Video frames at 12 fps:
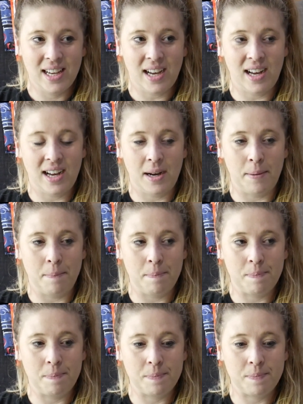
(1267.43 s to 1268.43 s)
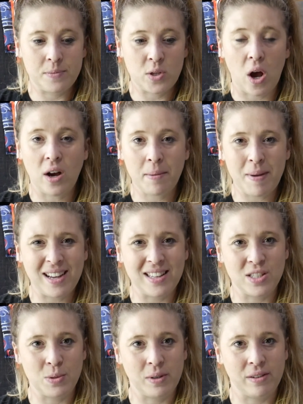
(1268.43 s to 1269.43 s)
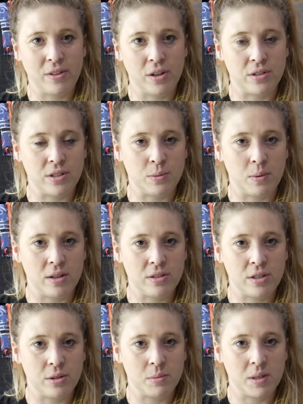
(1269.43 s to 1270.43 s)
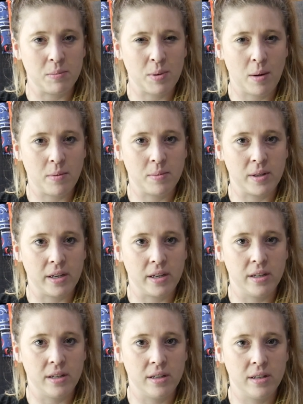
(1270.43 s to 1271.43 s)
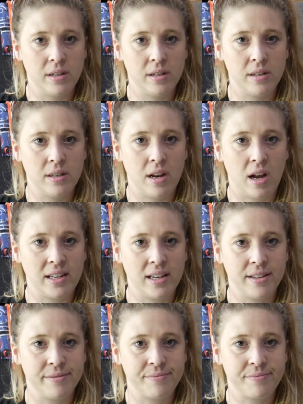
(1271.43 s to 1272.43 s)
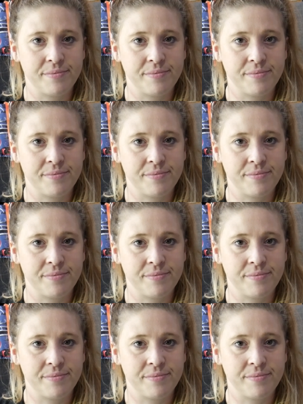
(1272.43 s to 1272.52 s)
So I'll get back in the swing of those as well too, but probably not yet.